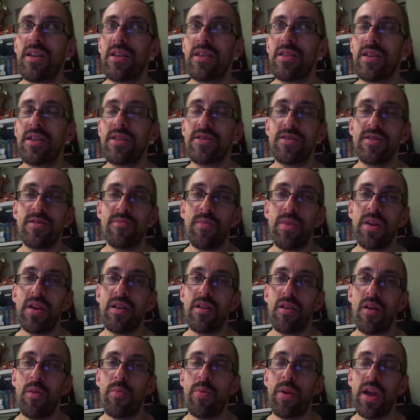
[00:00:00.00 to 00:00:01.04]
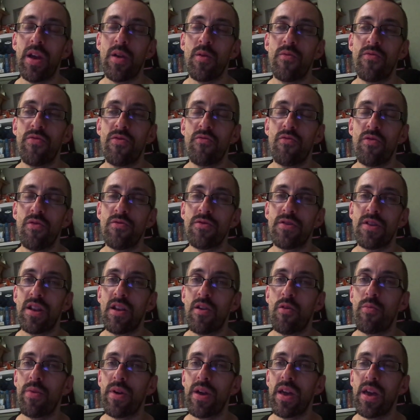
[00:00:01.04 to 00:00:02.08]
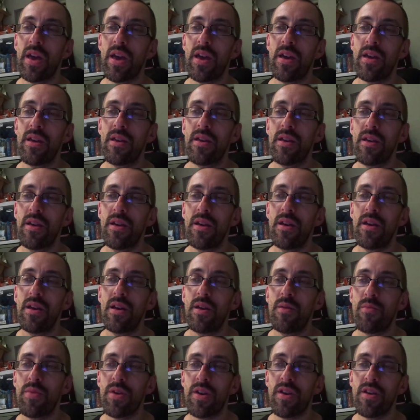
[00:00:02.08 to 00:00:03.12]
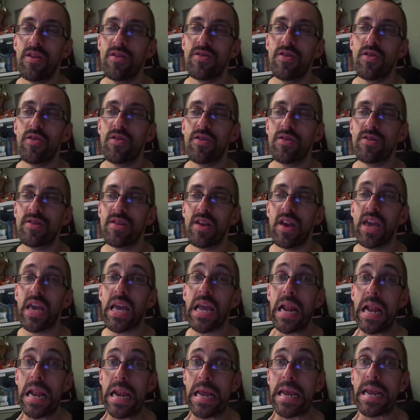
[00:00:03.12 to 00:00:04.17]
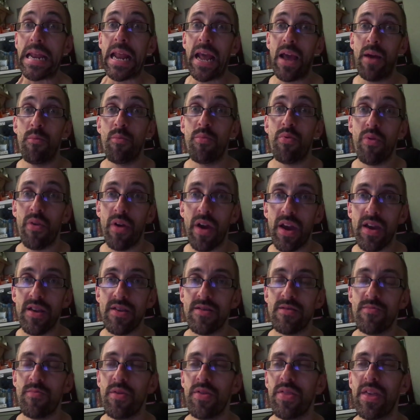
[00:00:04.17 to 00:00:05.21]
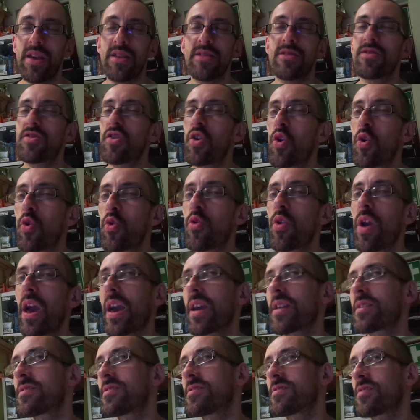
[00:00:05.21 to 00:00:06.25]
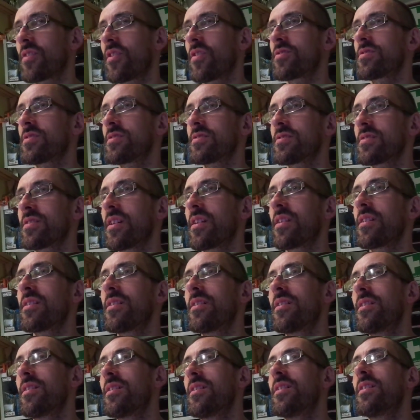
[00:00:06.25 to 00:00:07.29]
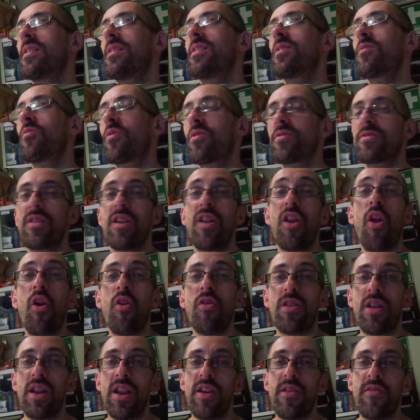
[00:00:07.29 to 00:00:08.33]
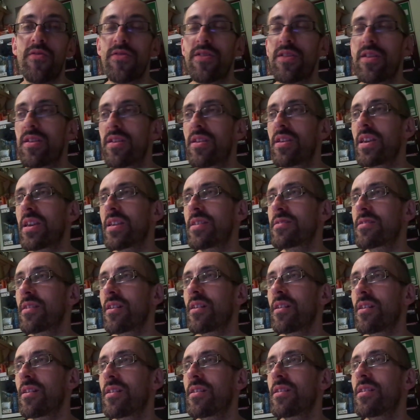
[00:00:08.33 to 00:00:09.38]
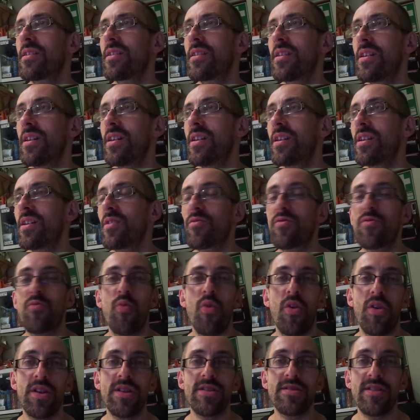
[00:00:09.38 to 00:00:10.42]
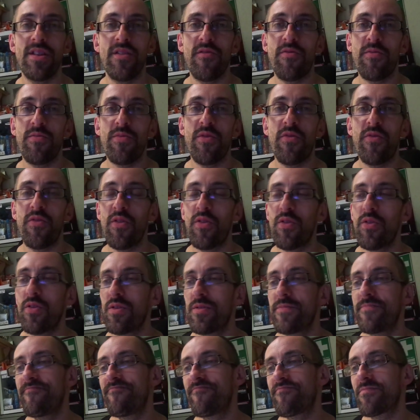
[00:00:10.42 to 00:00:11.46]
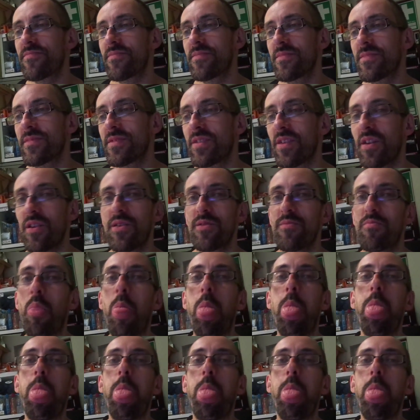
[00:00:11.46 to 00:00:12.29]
this is me like playing with the rules a little bit here, because you could say clean and press, but that's two exercises, isn't it? Whereas a log lift is one, isn't it, from the floor? So